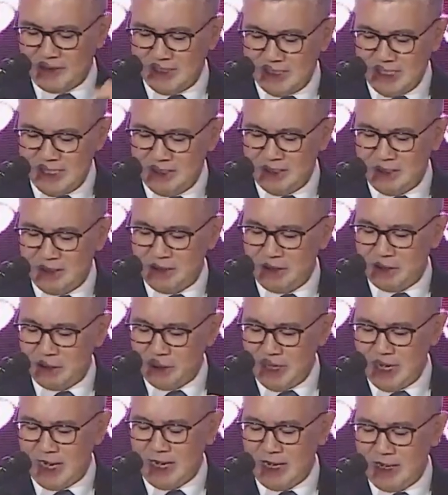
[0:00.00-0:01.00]
I've seen
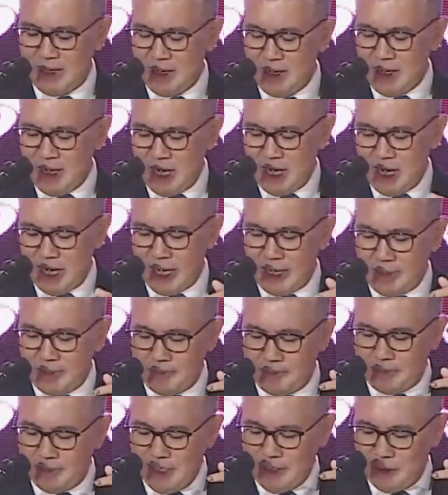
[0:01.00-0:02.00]
today,
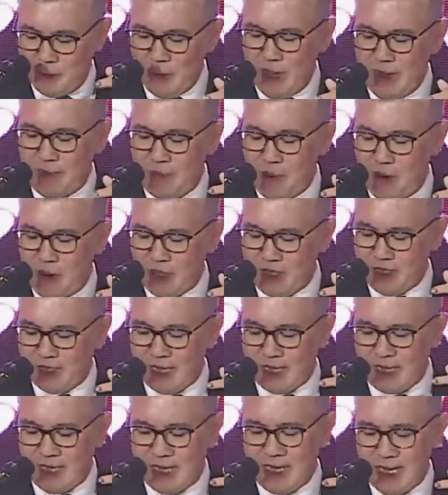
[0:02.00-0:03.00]
including bonds
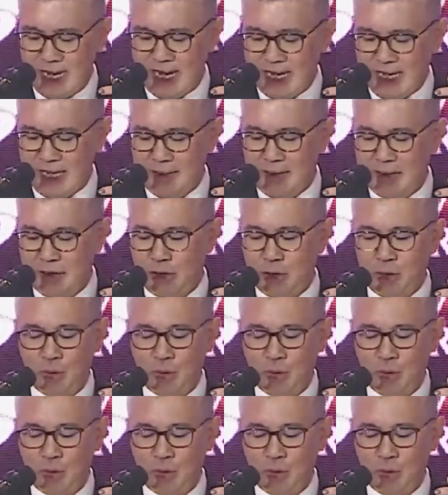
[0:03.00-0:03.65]
that are aligned